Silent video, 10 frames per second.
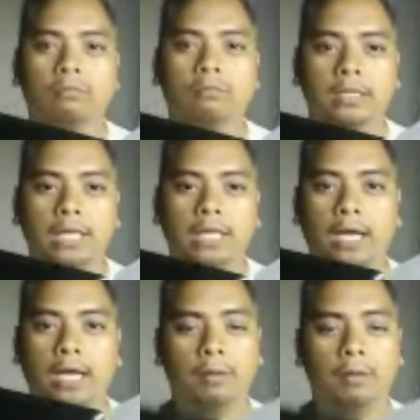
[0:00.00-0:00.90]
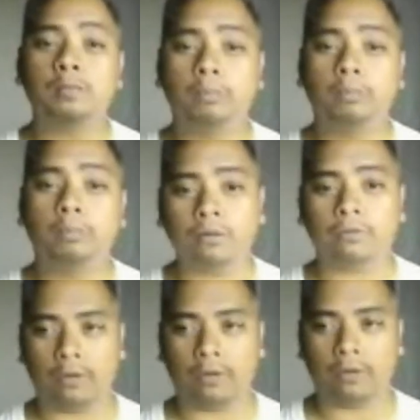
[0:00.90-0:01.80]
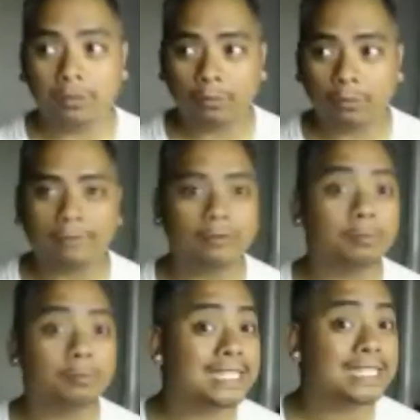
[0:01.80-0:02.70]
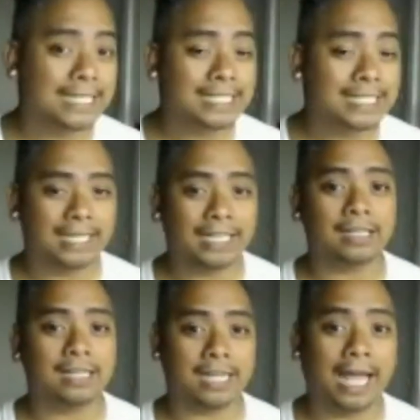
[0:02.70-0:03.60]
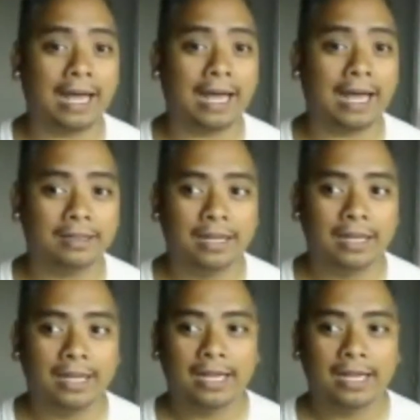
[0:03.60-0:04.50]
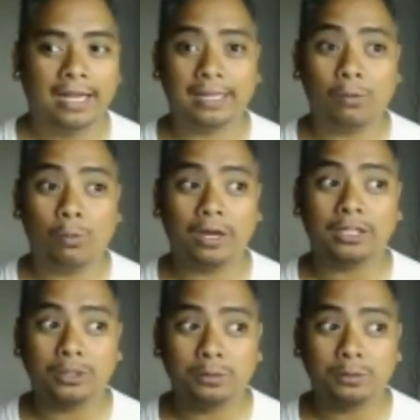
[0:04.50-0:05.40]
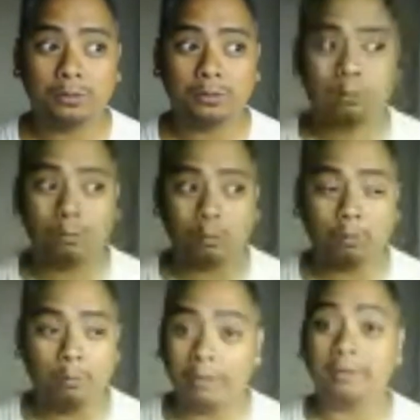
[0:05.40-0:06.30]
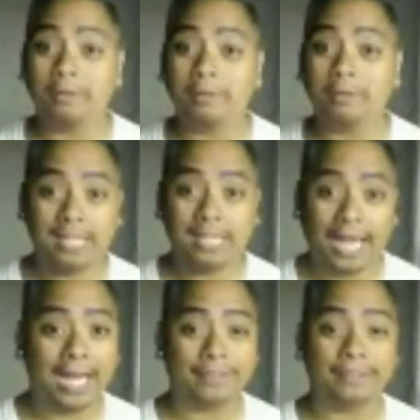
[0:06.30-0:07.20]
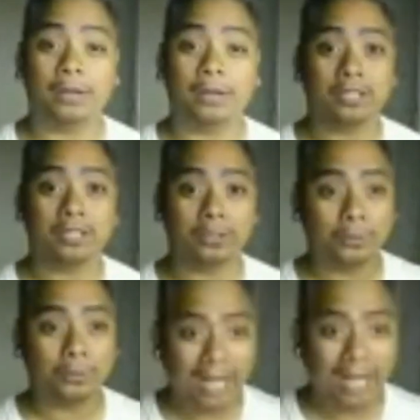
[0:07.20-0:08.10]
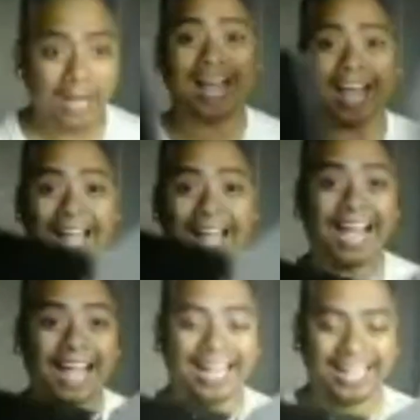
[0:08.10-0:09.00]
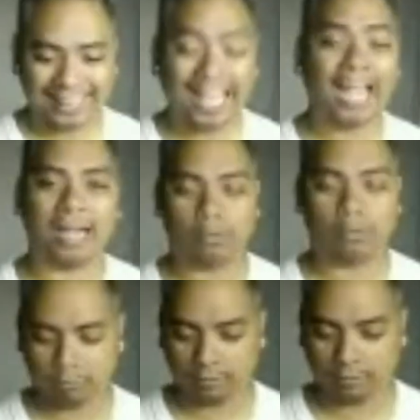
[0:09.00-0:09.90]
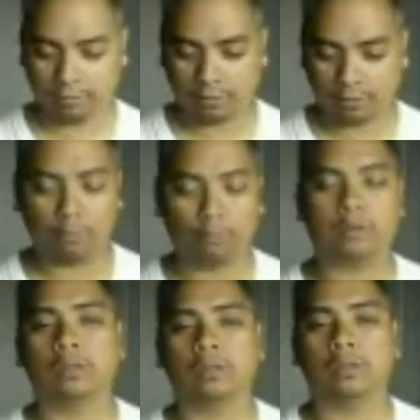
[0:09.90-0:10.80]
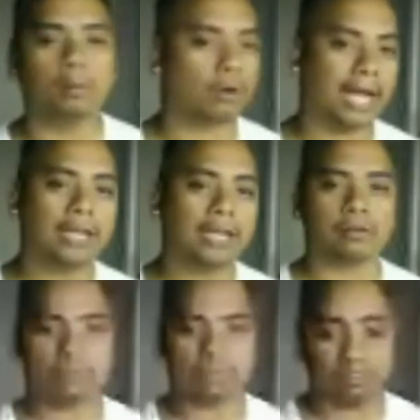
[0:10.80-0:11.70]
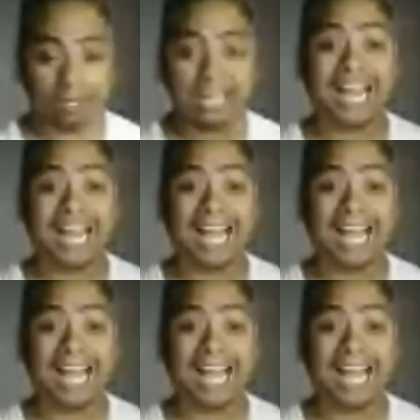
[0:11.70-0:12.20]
like that. I mean, it's beautiful. I mean, everybody sees it in the ad, and they want to mimic the ad. They want to do that with a little bit more accuracy, but